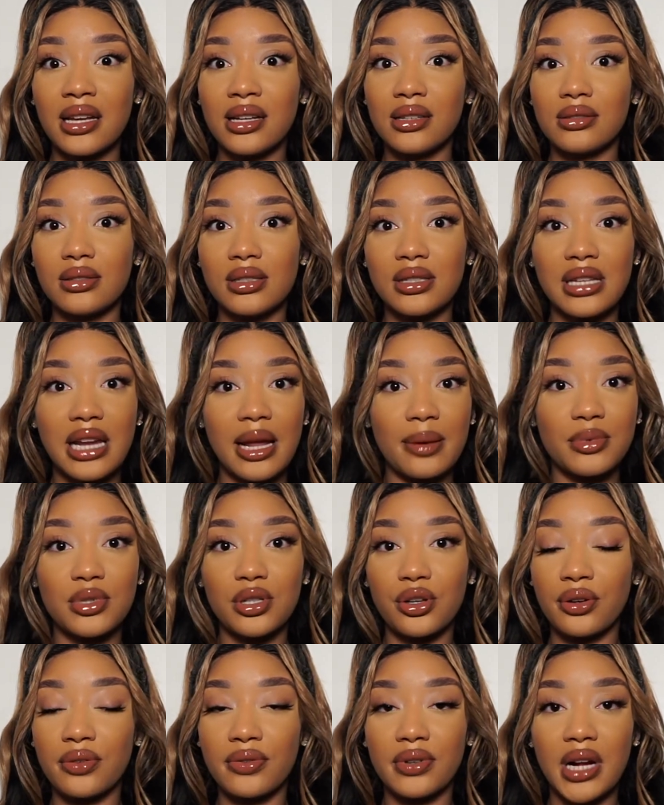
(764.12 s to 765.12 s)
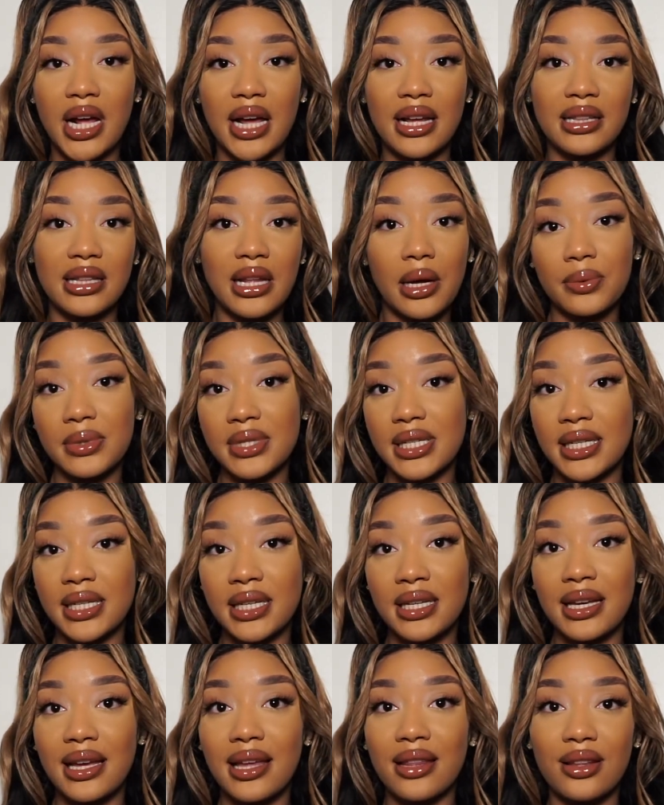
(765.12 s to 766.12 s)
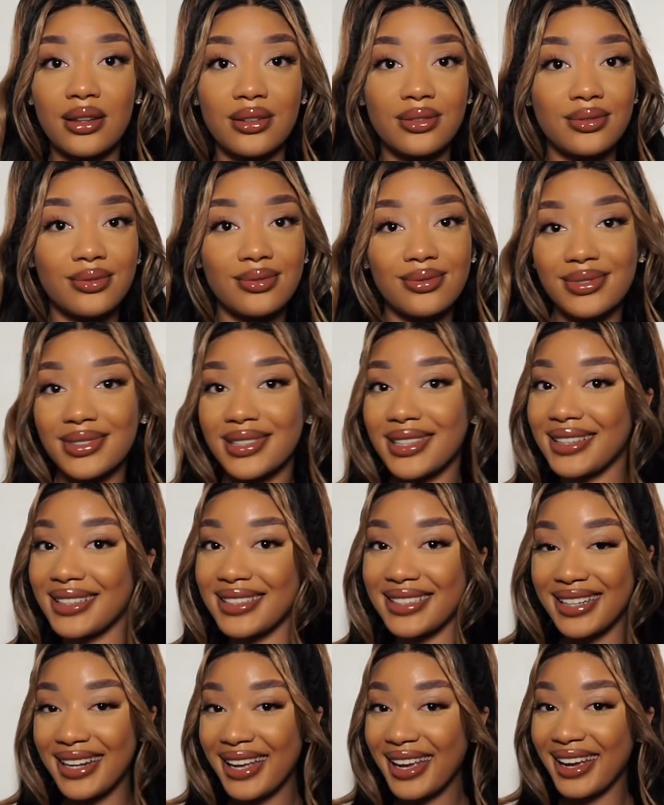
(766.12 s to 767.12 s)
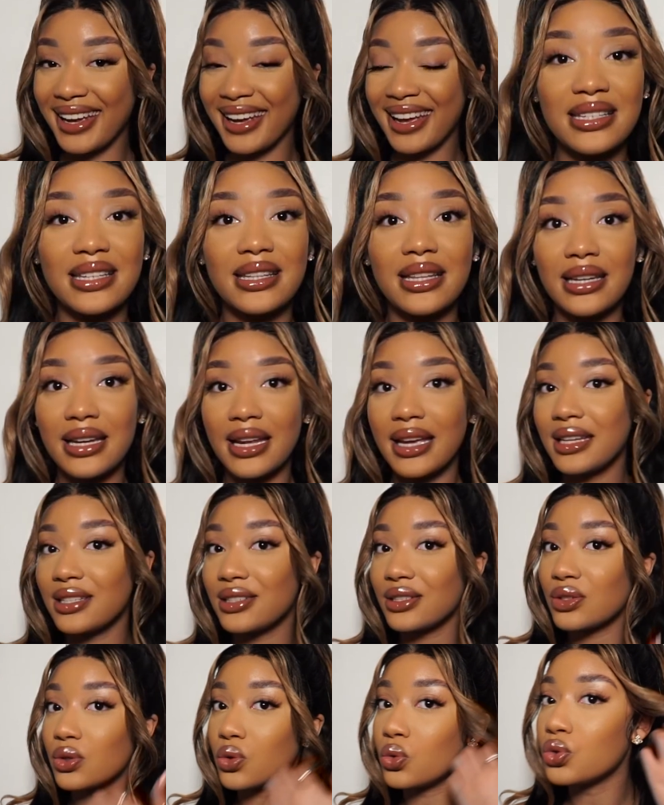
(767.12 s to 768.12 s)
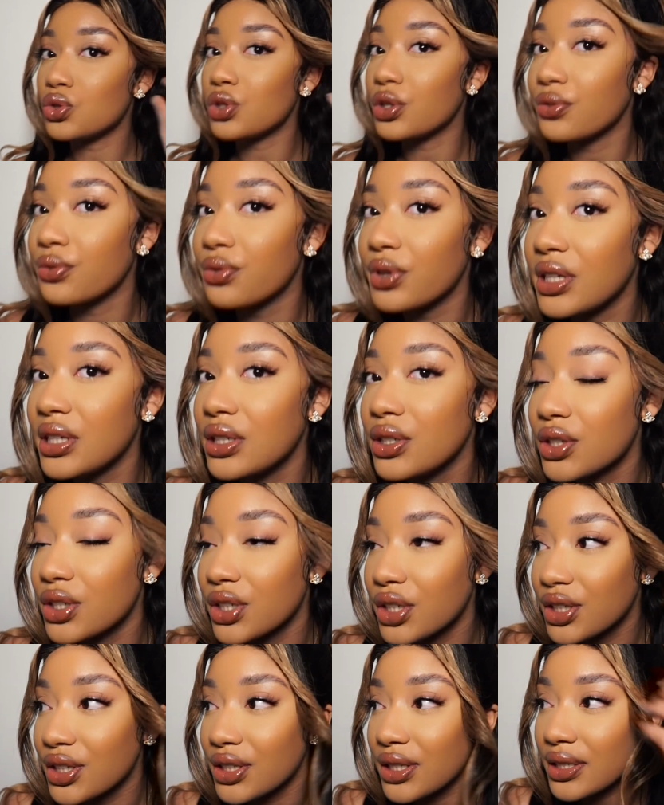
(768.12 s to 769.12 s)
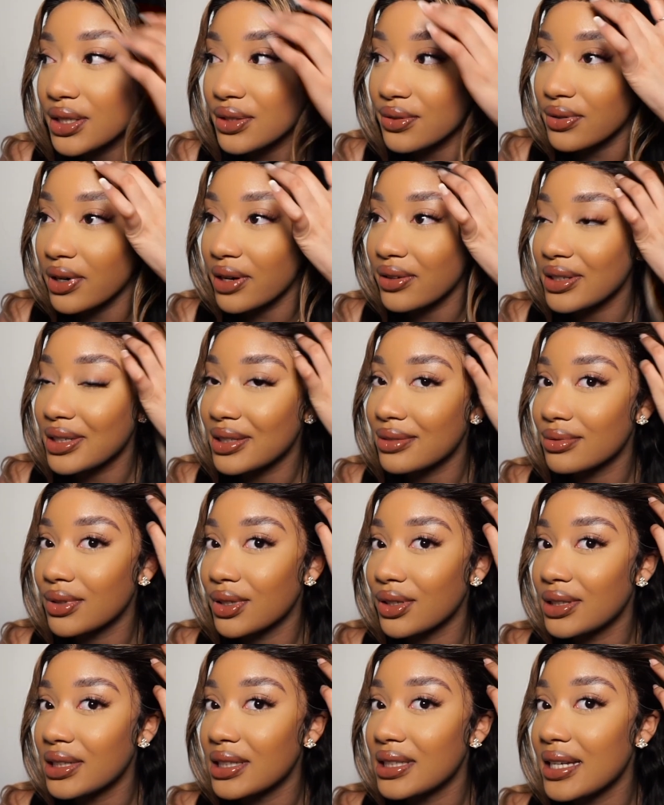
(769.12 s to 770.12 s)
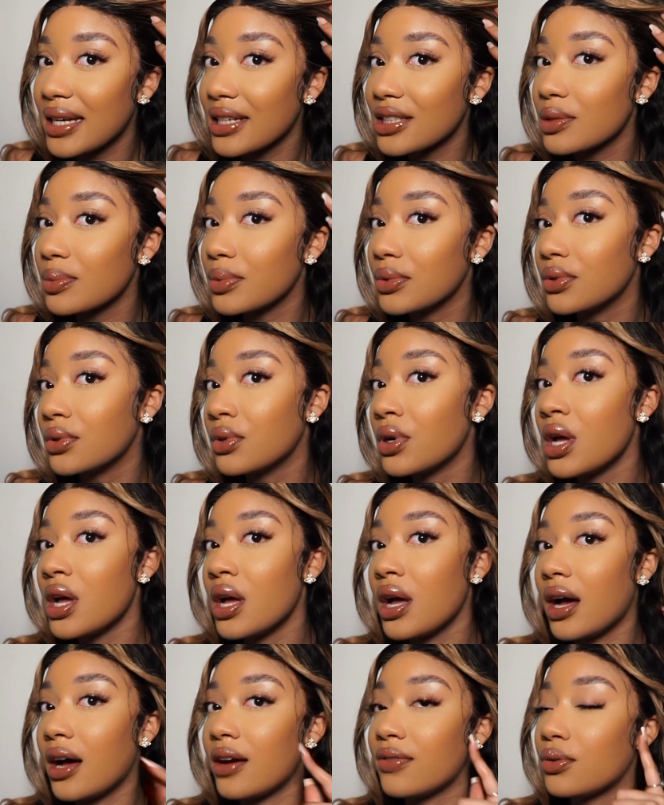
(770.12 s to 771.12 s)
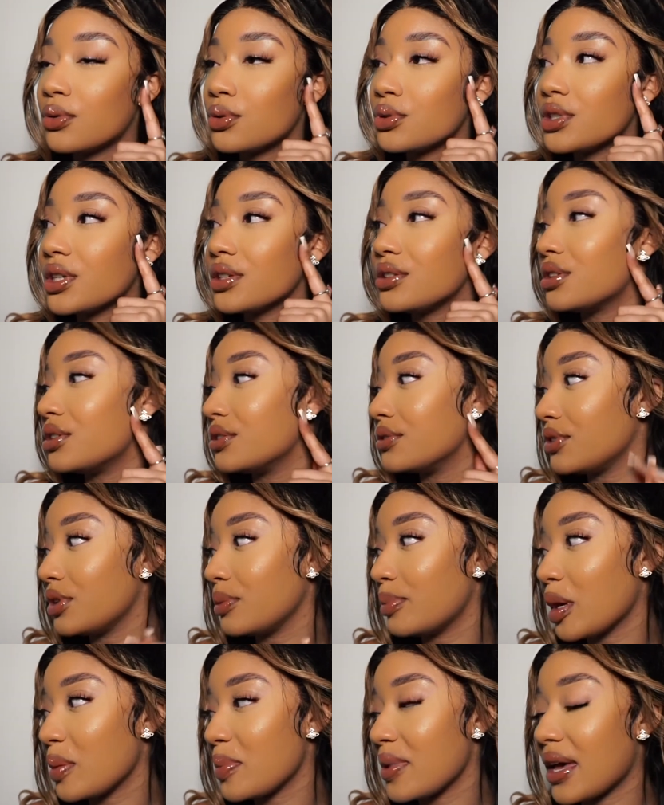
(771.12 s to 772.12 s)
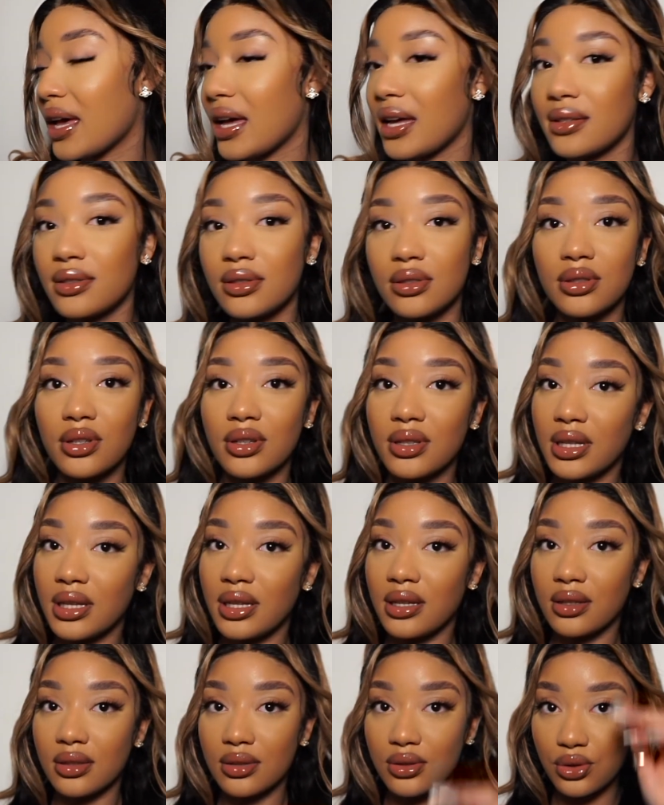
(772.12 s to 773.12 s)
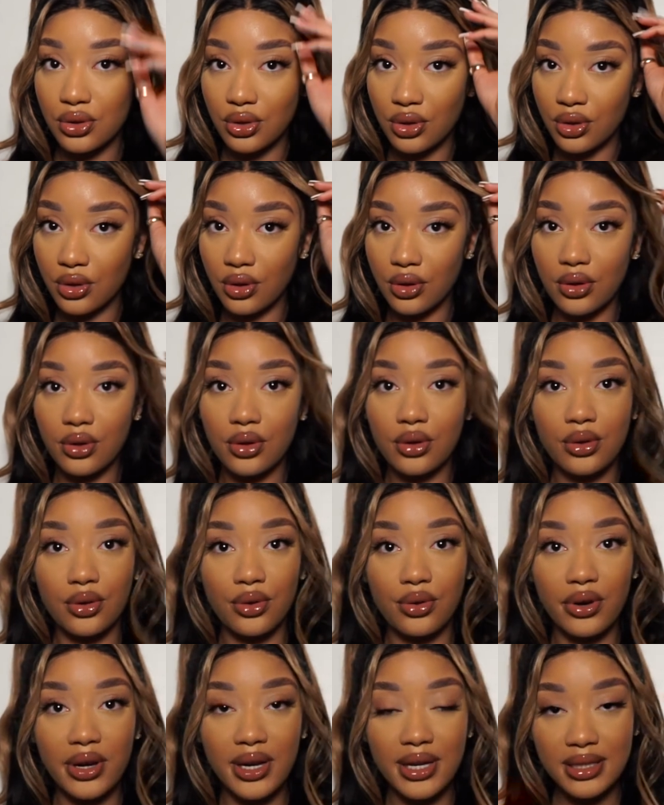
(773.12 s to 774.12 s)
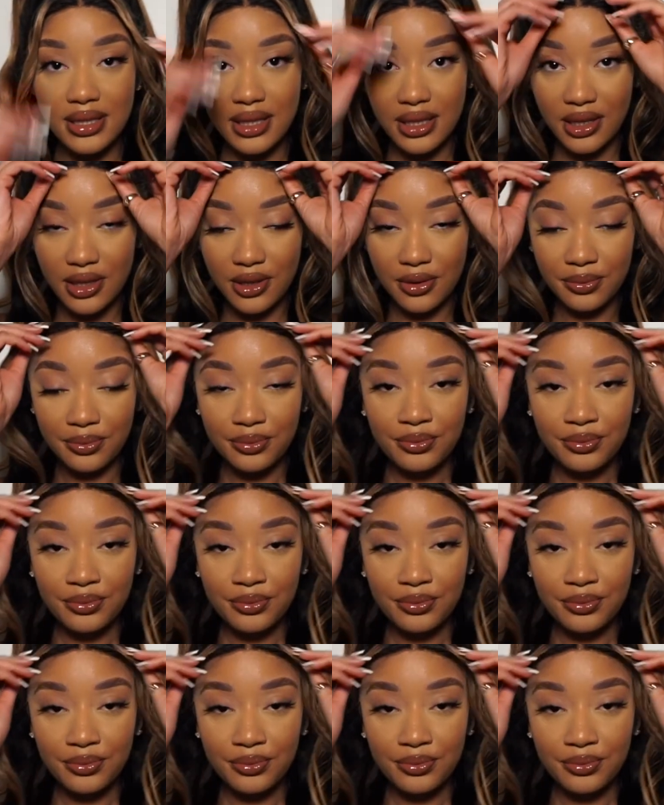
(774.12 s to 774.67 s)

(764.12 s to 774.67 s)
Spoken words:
slept overnight, and that was it, and then did it today. The lace is also really good. It's very undetectable. I've also done a few baby hairs, nothing too crazy.